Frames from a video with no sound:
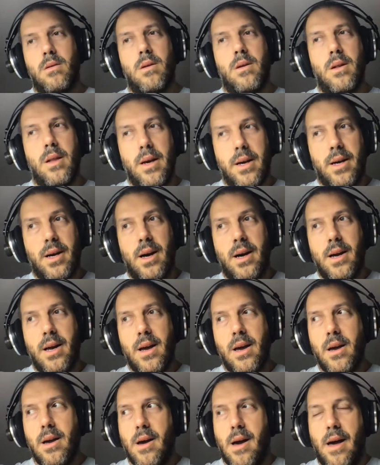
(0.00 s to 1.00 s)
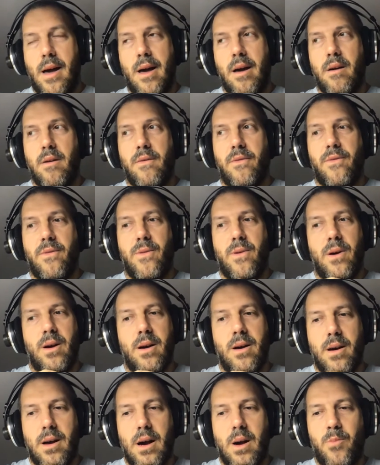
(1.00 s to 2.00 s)
like I have,
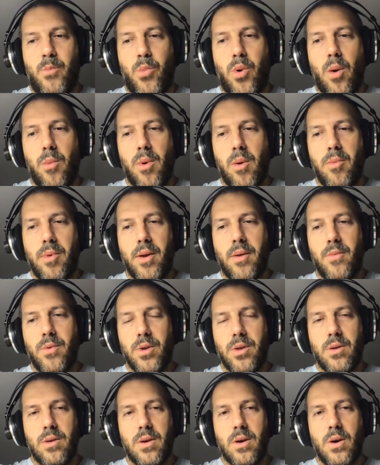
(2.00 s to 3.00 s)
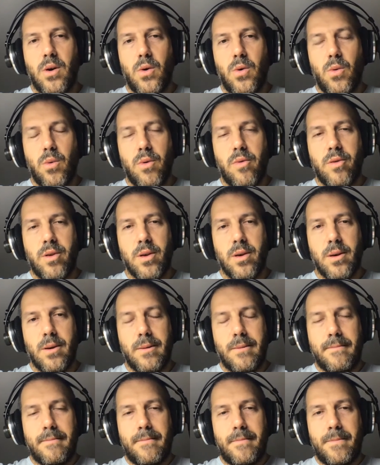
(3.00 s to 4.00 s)
I probably would go with
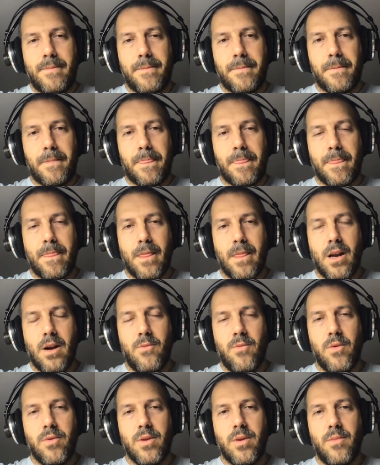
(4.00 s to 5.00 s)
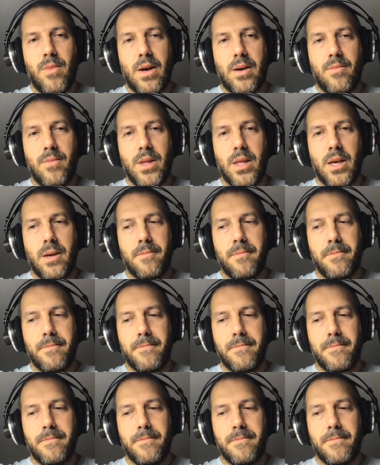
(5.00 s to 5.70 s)
the Mac Mini.